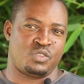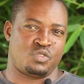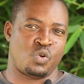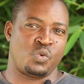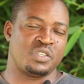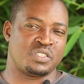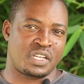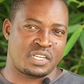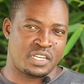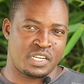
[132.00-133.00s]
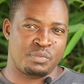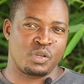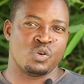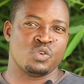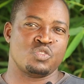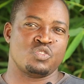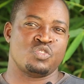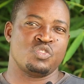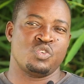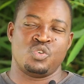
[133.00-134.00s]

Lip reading: So we started it because